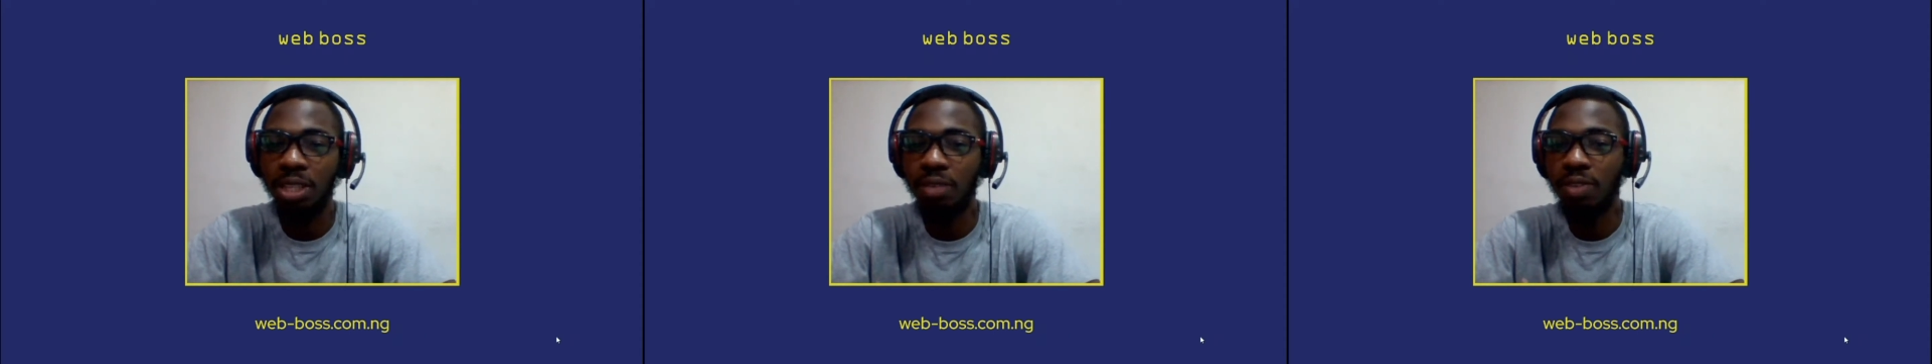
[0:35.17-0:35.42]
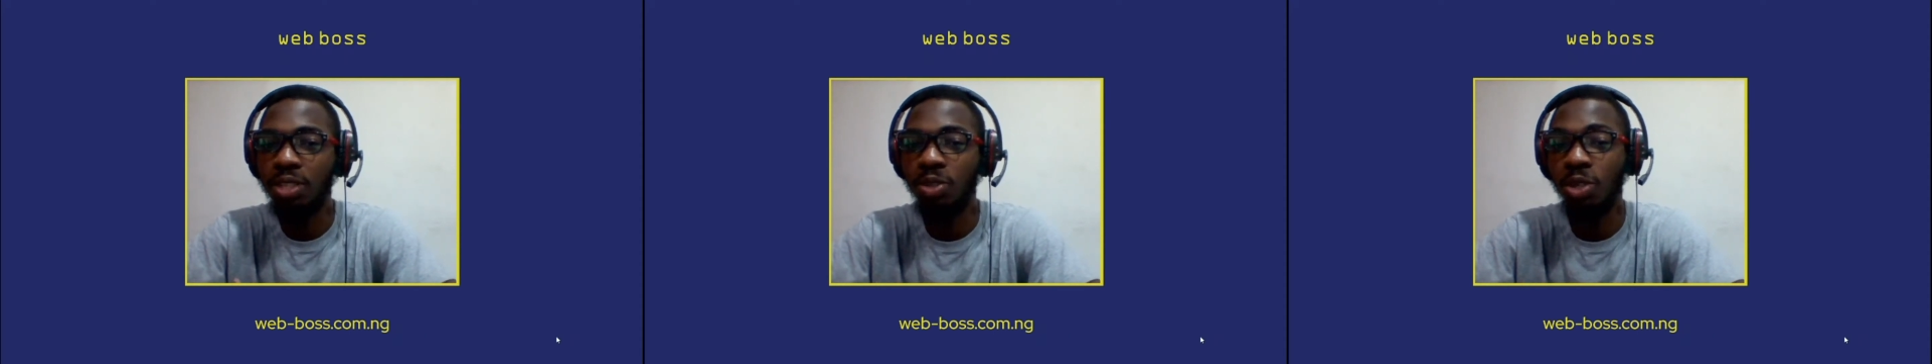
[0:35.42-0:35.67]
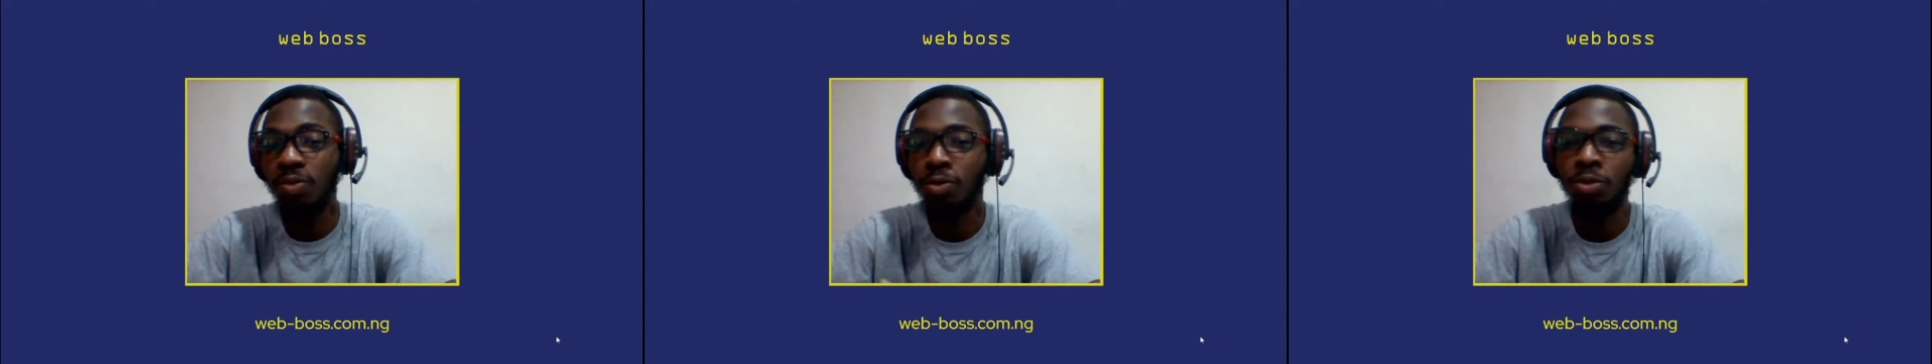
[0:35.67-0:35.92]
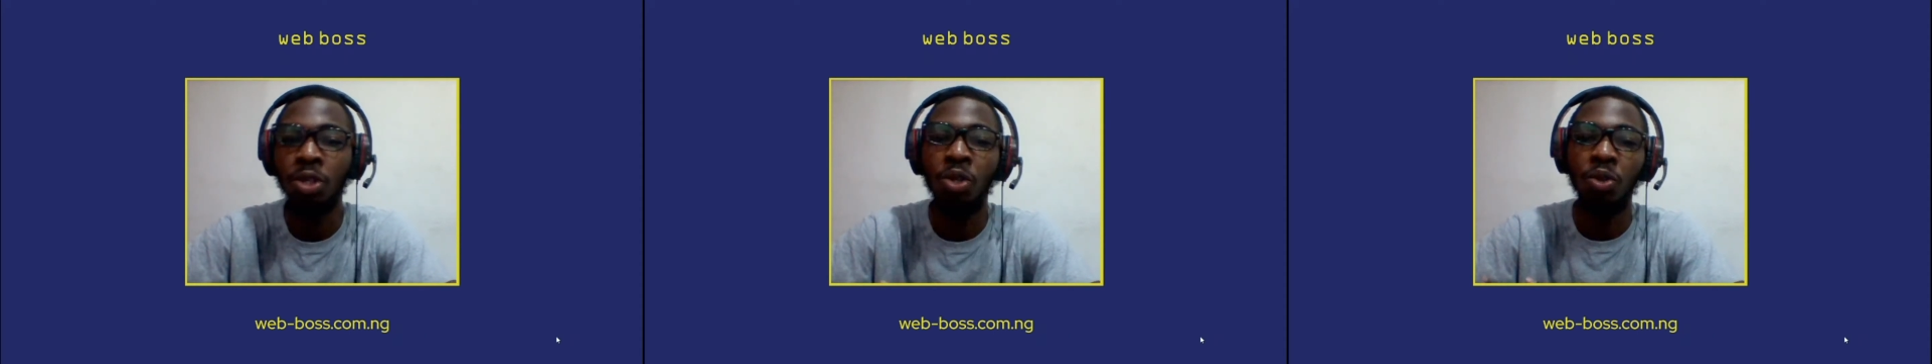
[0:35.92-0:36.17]
Canvas, or even
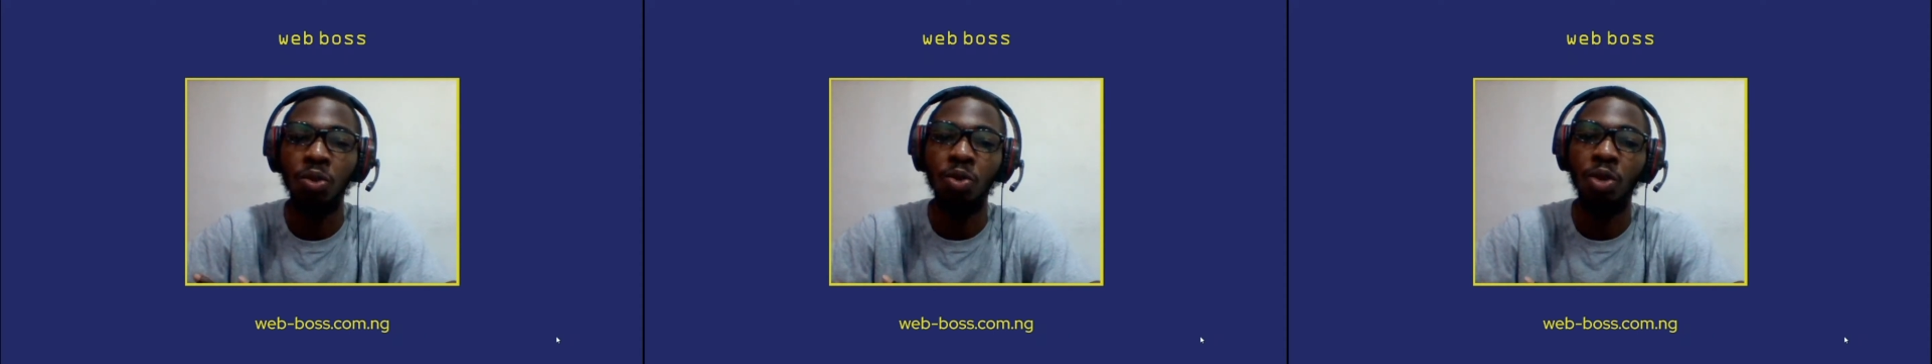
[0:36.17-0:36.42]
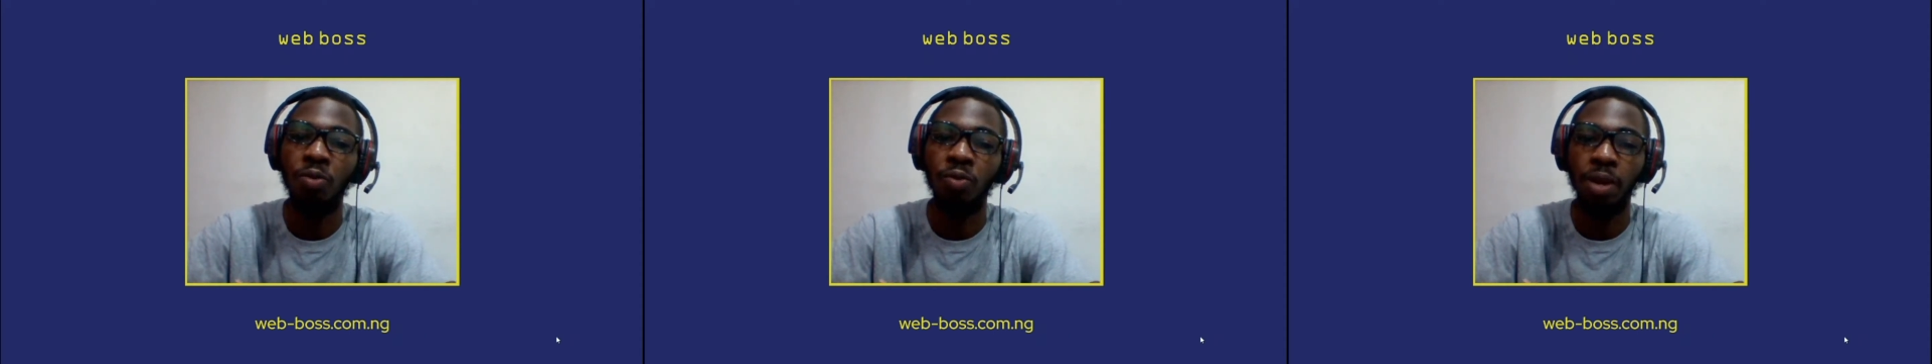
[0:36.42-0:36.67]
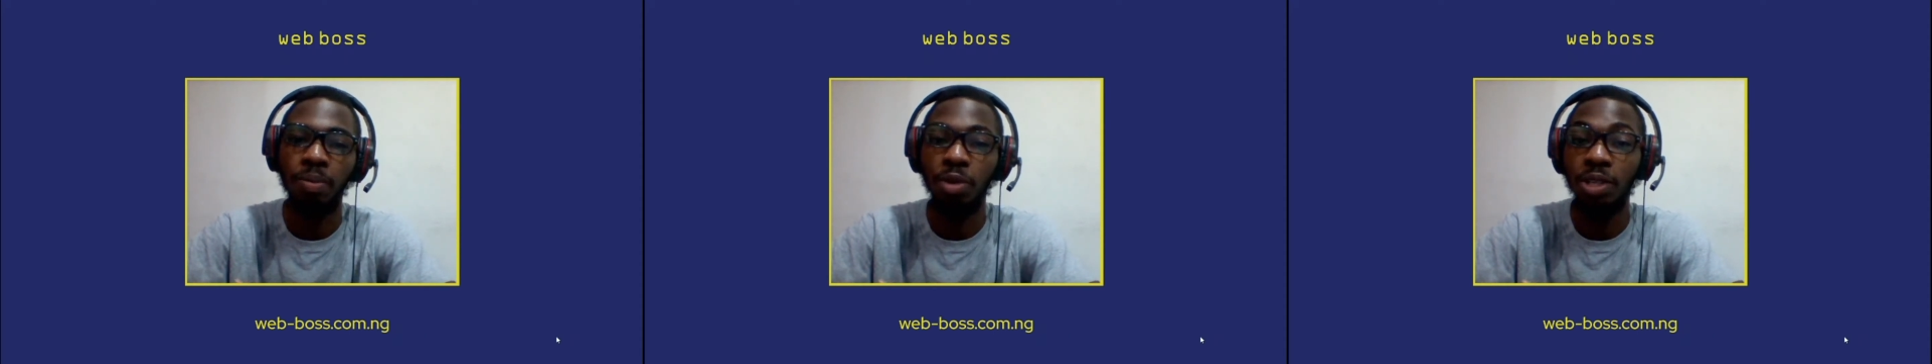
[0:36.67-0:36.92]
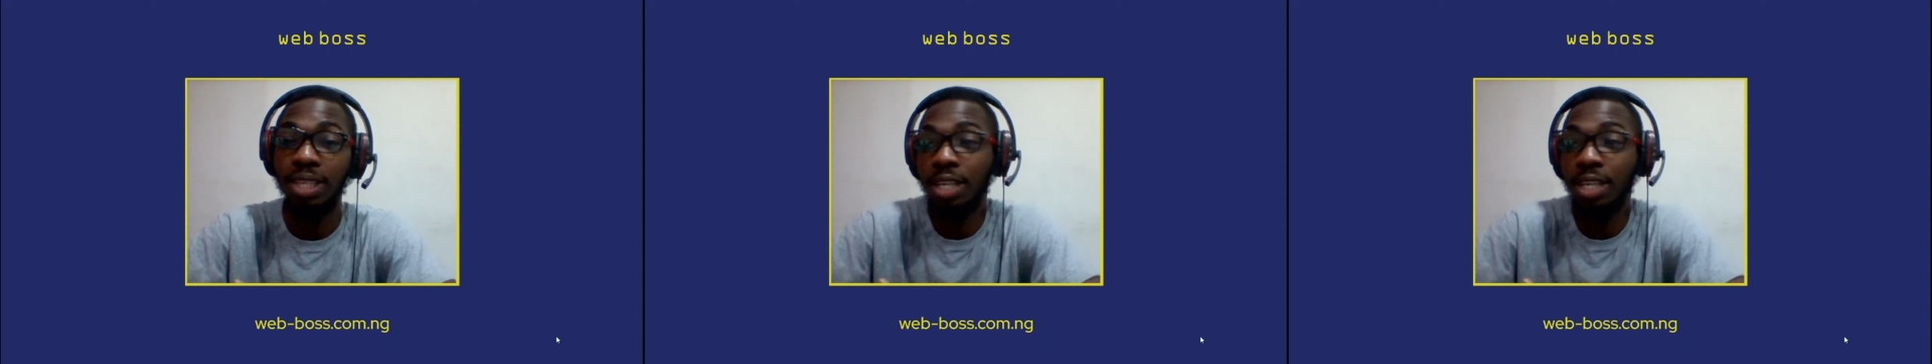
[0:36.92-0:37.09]
logo of WebBoss.